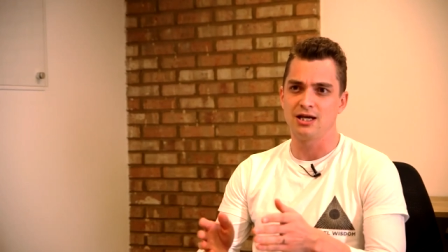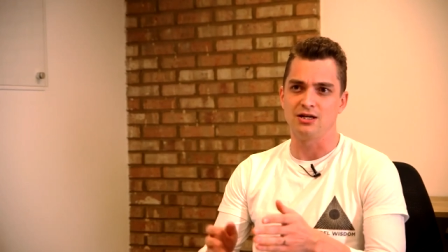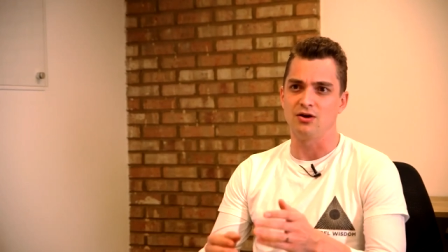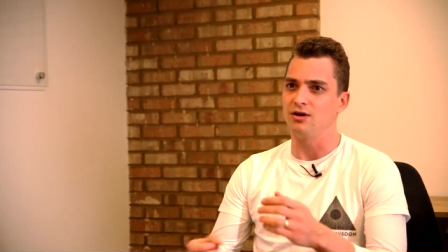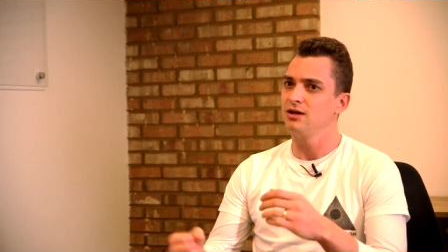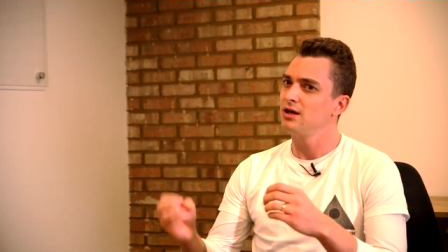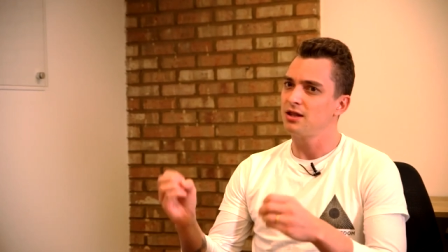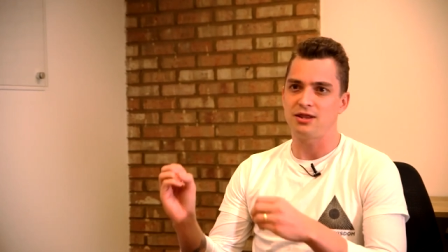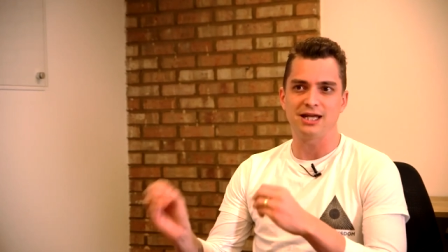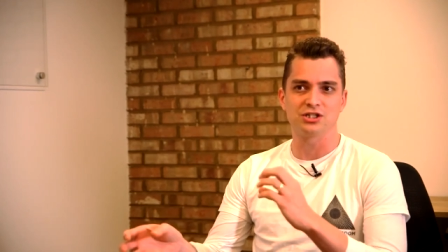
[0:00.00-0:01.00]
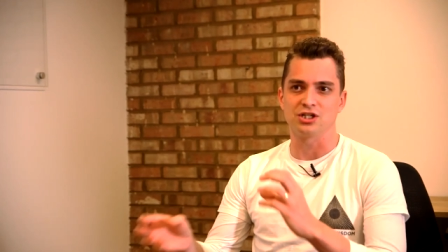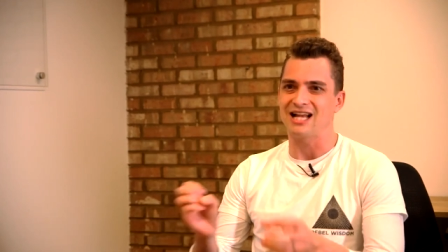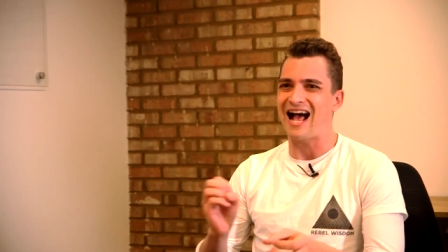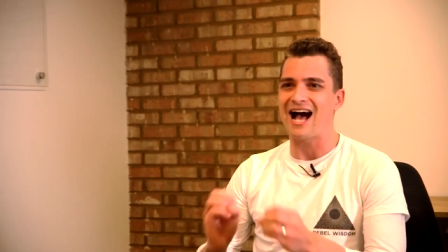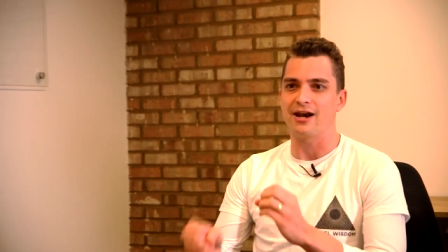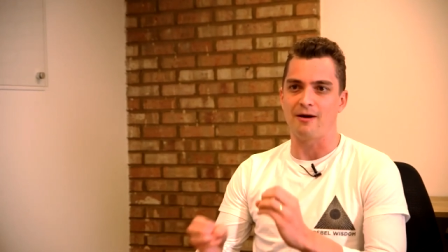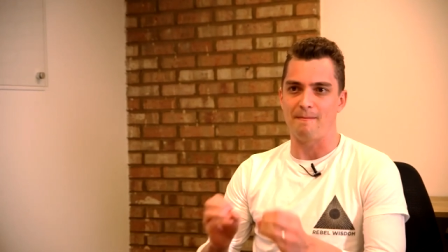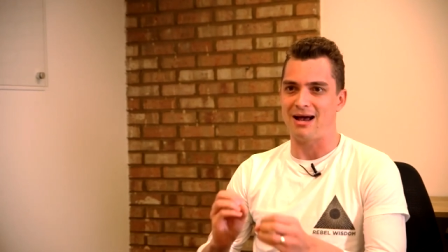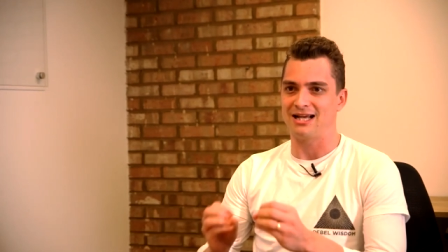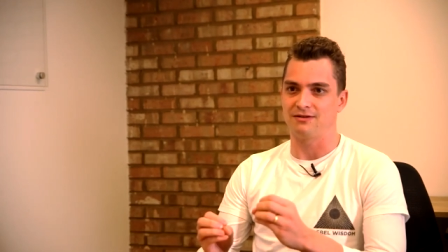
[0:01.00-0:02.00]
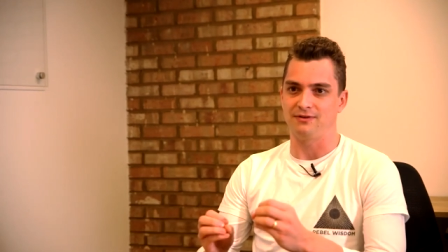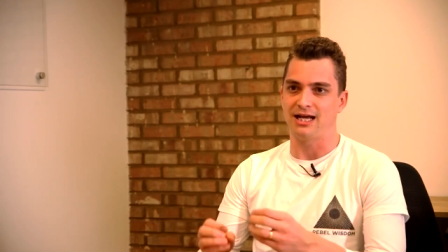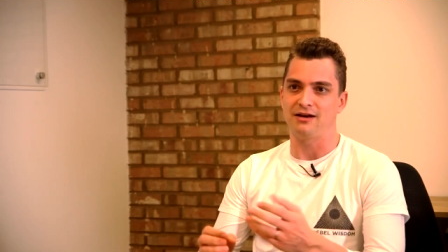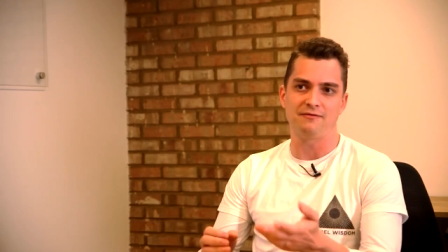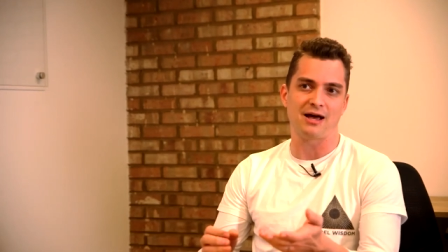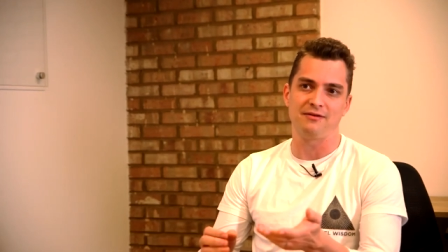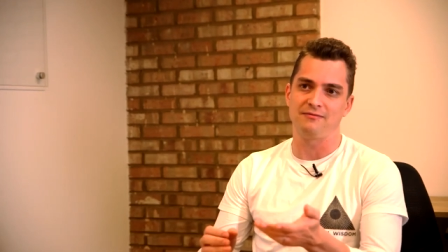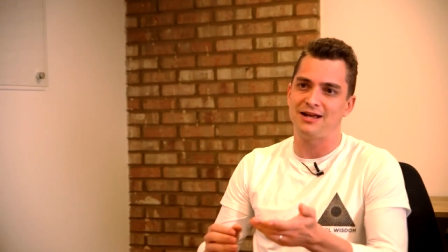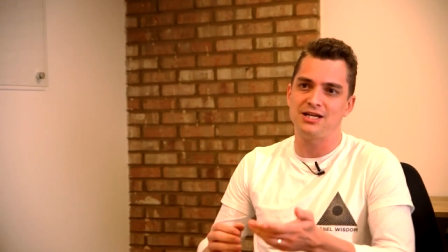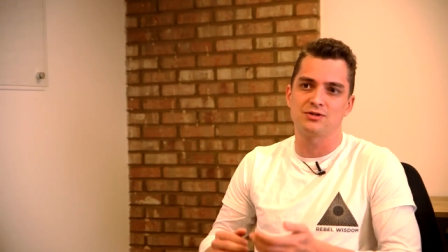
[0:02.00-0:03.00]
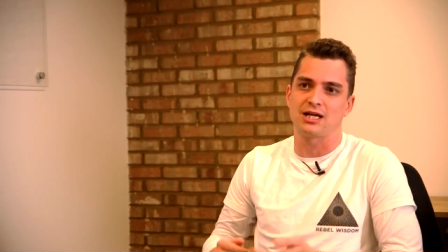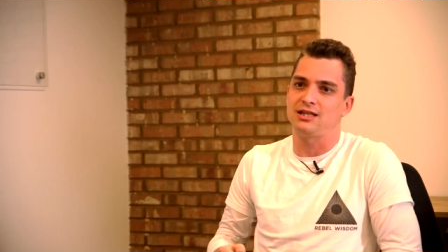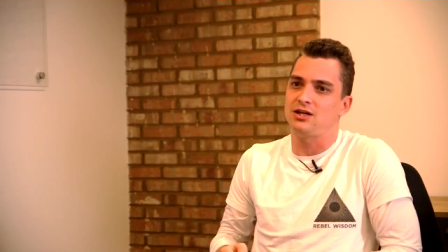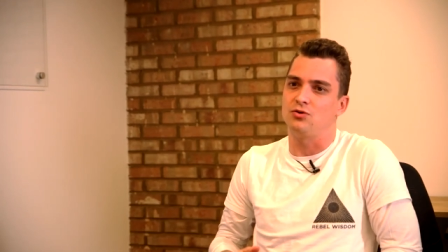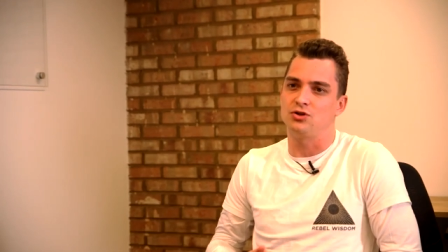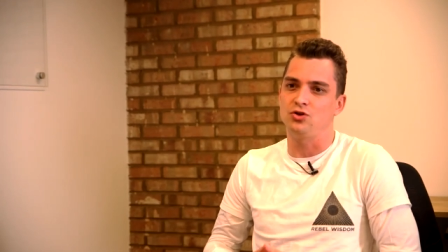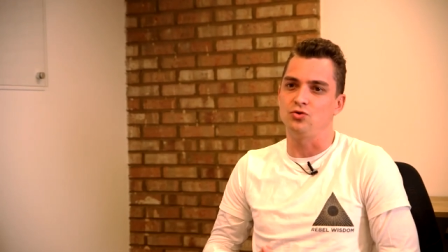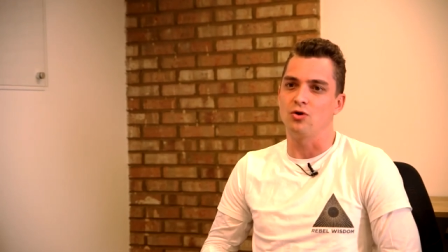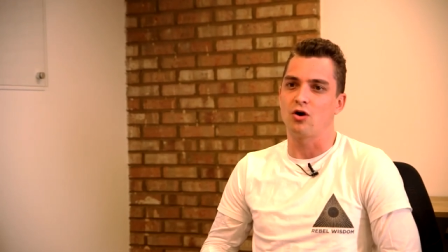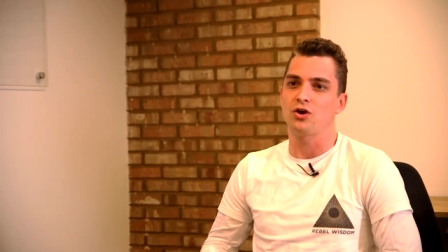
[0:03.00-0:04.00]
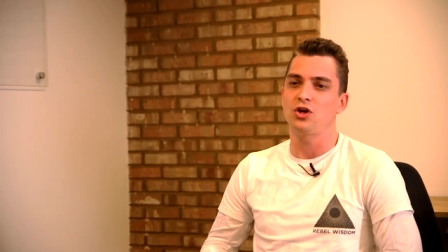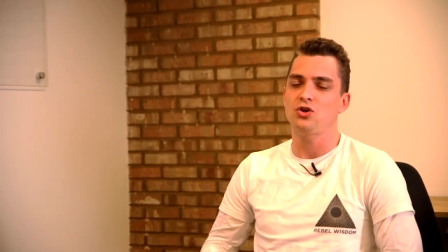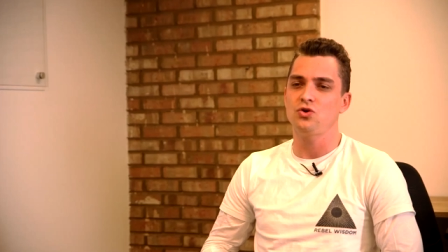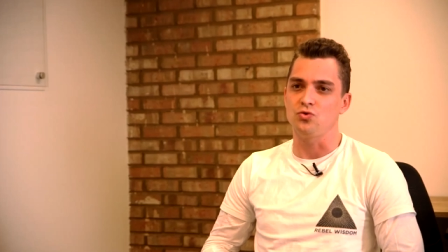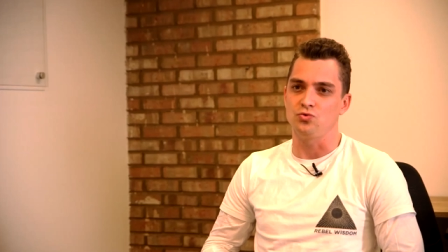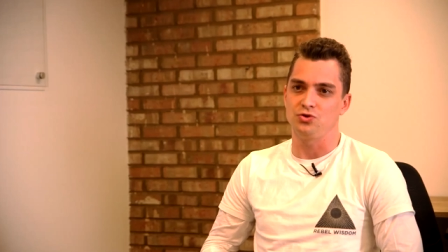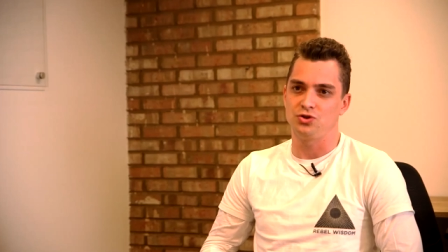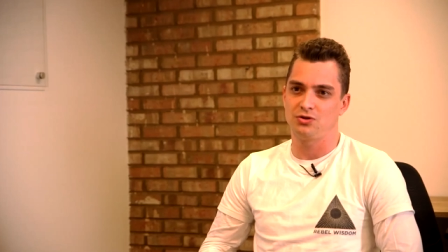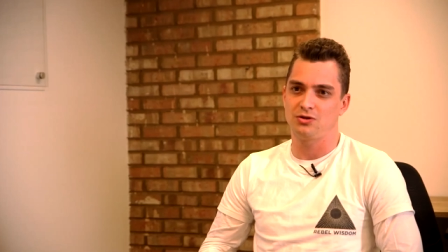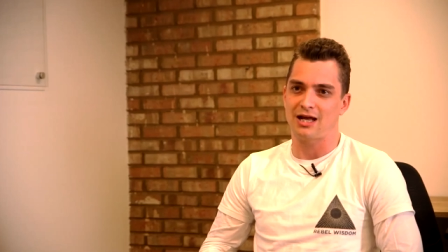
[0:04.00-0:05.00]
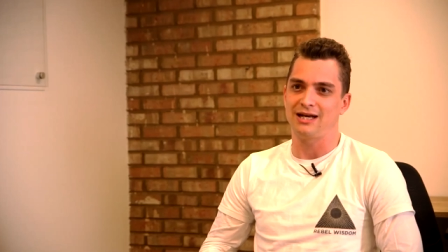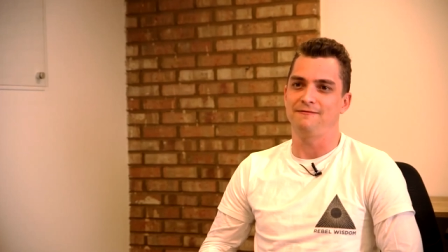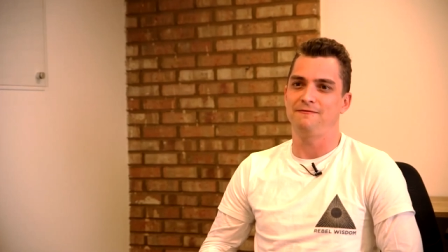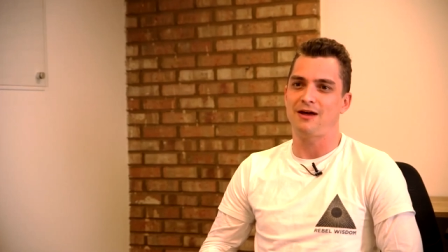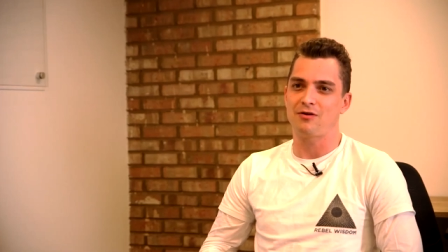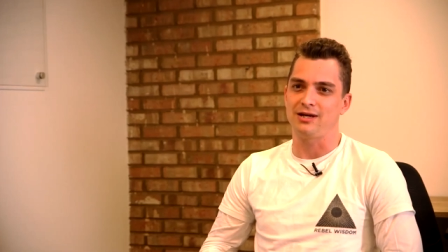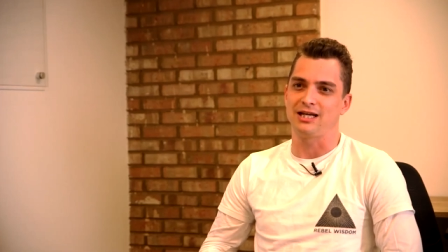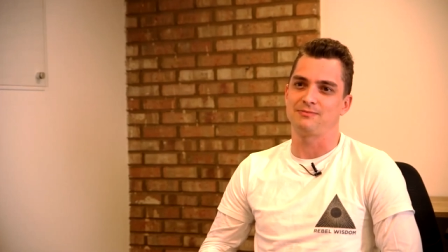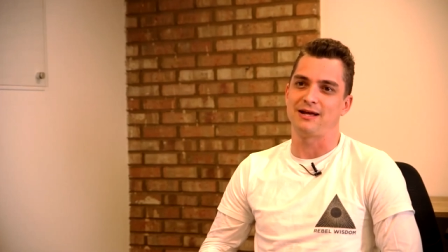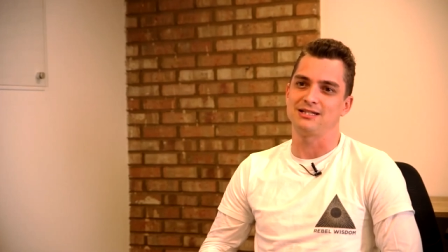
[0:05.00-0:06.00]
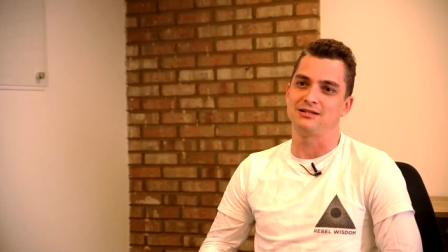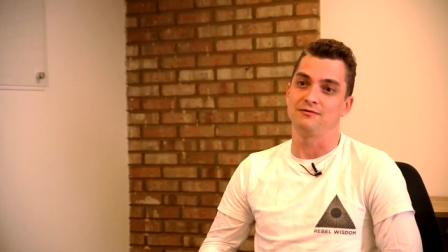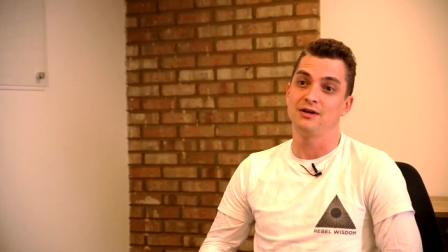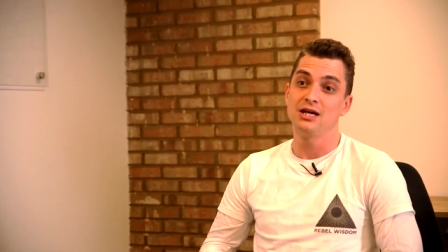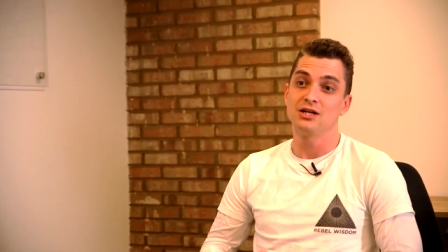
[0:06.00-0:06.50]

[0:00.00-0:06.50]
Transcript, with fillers: You know, things just add up massively. And, and venues like the O2 are huge and very expensive.